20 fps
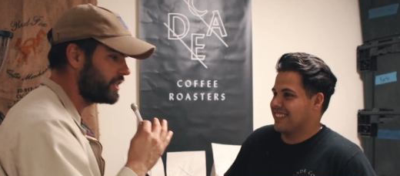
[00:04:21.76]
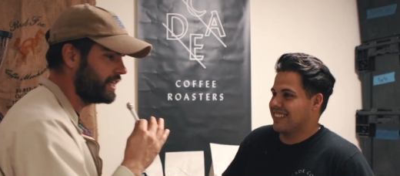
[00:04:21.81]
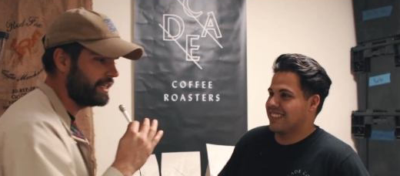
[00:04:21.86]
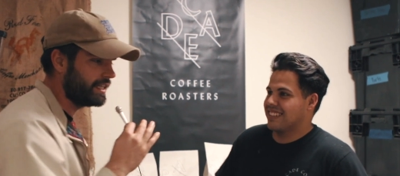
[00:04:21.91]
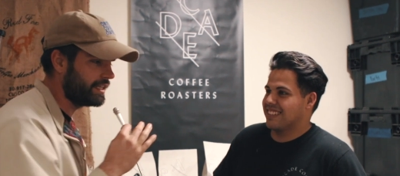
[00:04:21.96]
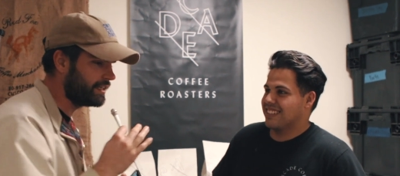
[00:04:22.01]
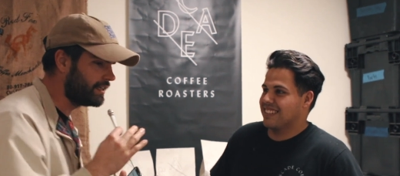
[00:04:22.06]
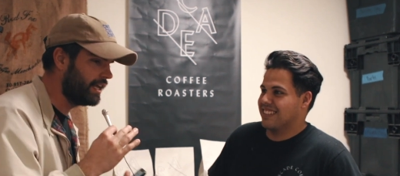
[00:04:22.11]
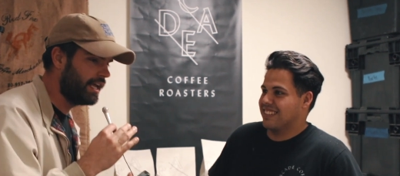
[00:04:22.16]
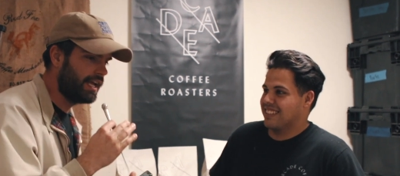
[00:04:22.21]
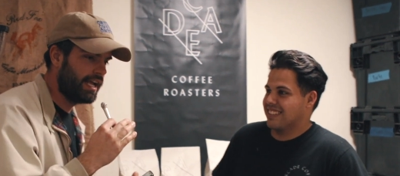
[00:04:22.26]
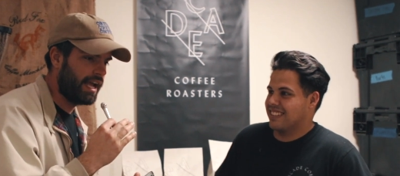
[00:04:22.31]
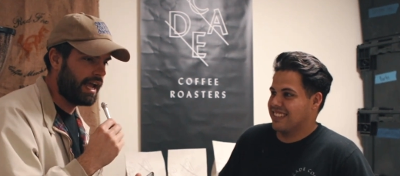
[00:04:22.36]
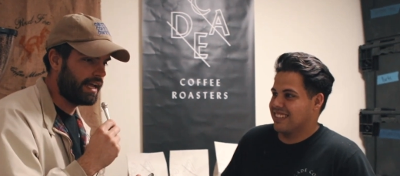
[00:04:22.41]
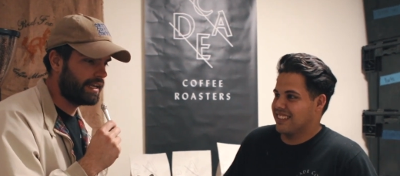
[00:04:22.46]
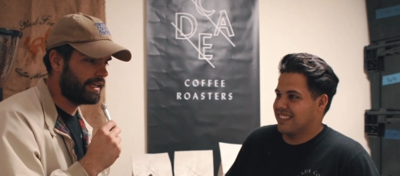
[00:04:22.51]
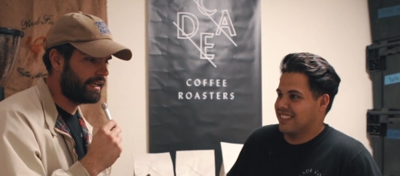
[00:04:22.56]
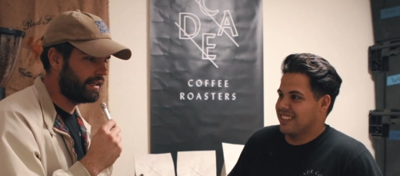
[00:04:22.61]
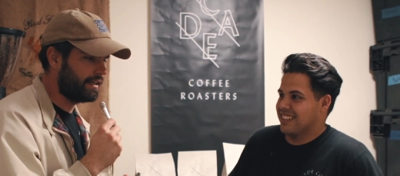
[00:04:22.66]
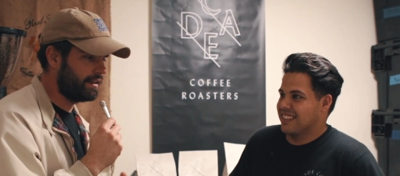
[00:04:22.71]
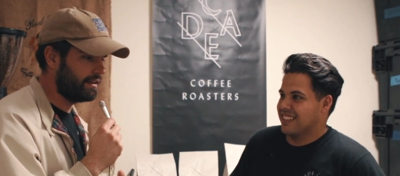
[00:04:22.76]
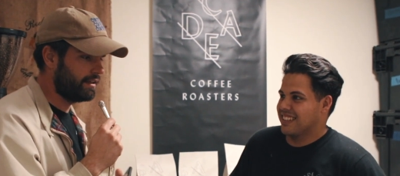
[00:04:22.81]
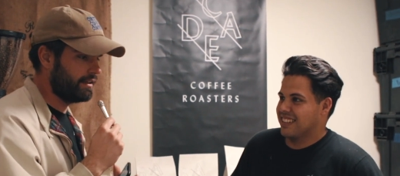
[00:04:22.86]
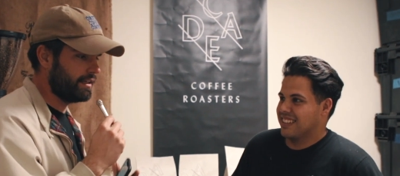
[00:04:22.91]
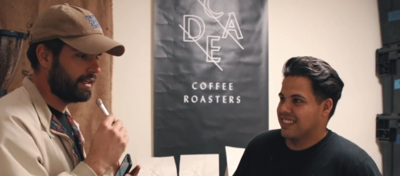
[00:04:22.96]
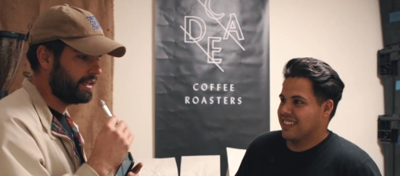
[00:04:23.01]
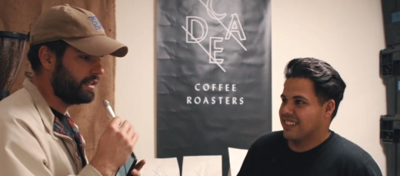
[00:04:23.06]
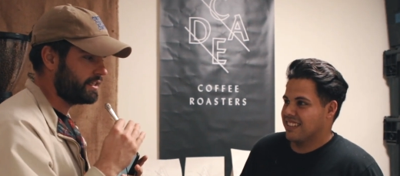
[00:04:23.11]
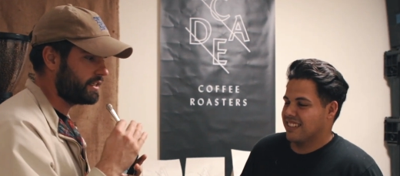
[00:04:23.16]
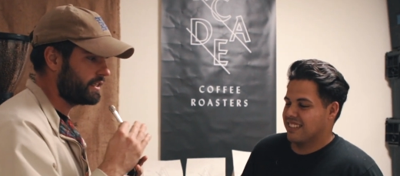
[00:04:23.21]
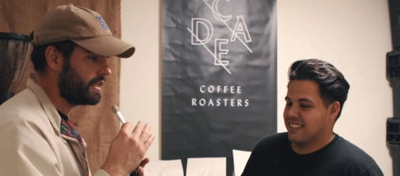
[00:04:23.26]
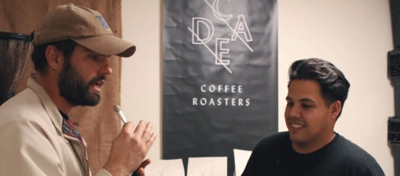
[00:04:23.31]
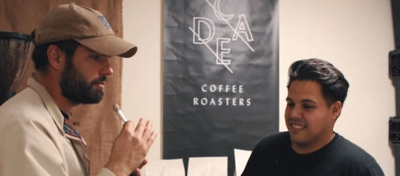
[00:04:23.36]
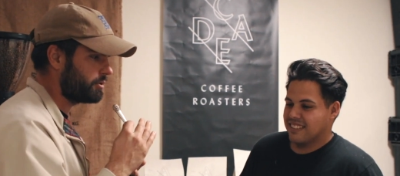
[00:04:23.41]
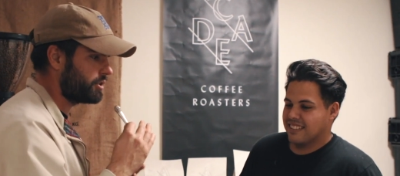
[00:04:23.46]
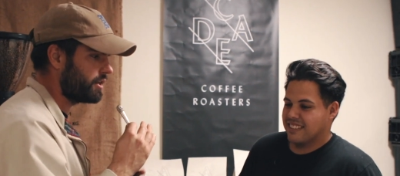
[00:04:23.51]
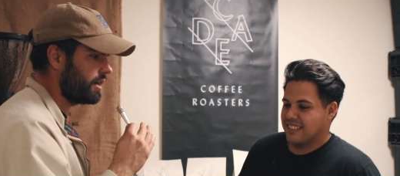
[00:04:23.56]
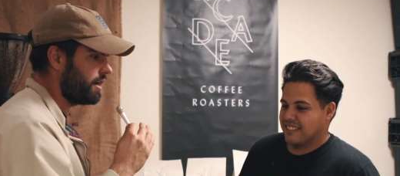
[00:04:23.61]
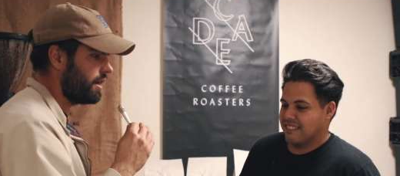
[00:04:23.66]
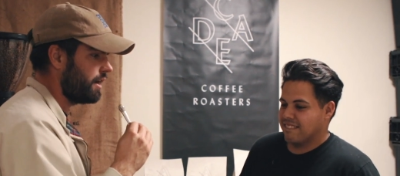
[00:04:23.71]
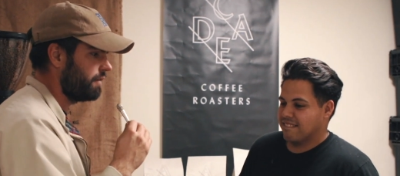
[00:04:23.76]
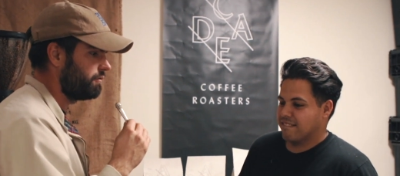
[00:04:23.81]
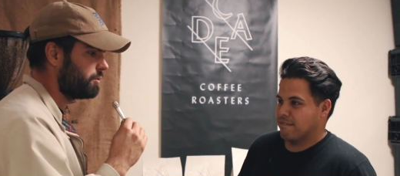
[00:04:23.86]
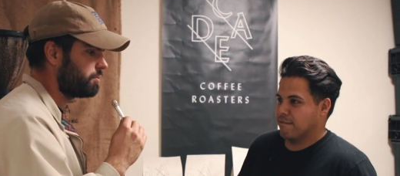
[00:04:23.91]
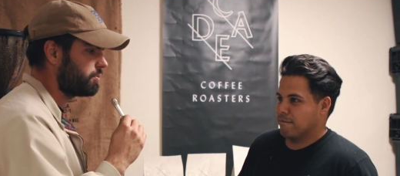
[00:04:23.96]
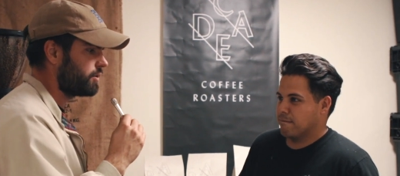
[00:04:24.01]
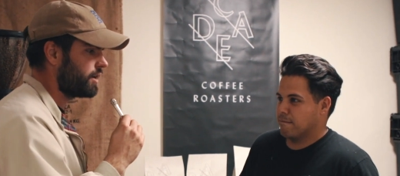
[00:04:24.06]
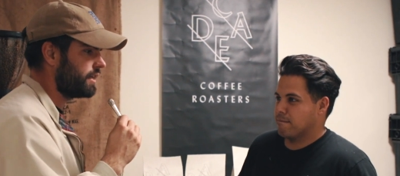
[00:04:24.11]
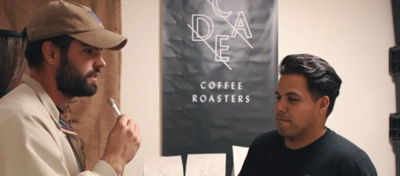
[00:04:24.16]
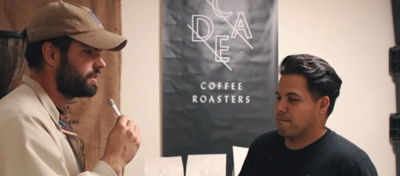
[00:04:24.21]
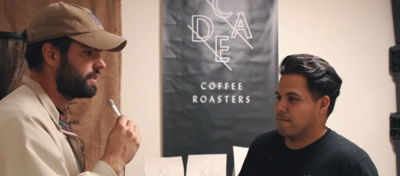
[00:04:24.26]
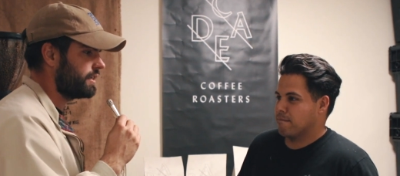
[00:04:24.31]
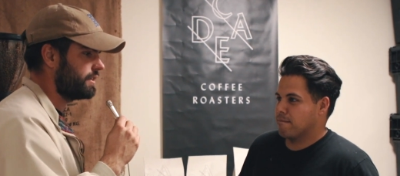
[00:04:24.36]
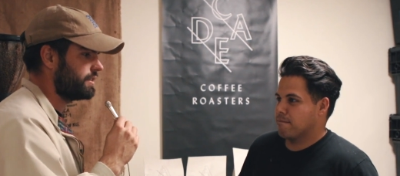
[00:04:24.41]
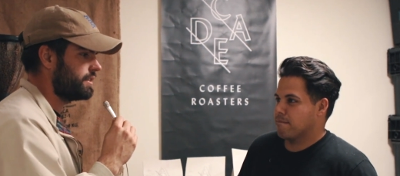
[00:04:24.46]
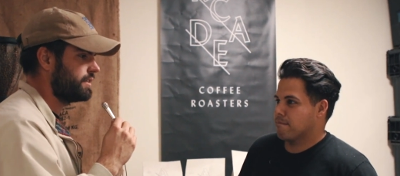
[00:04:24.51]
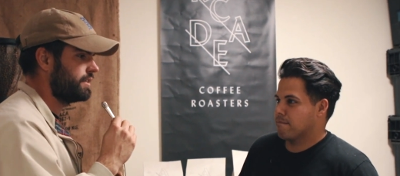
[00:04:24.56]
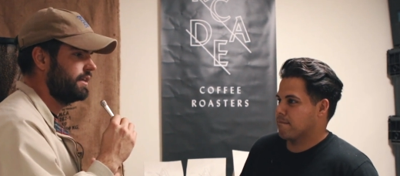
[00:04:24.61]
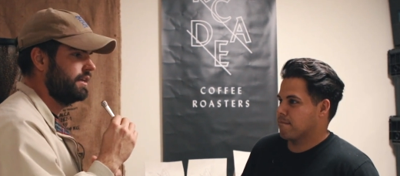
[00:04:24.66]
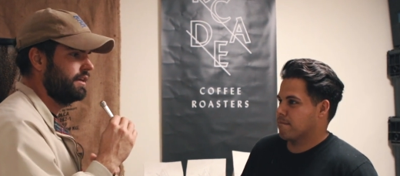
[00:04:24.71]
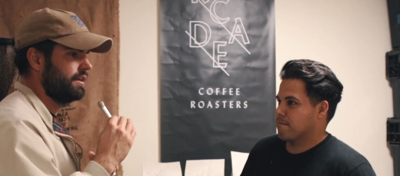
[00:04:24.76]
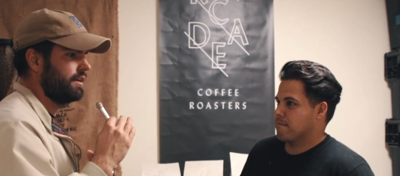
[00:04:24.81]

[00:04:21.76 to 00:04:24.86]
Speaker 1: in and and get a get a snapshot of your process.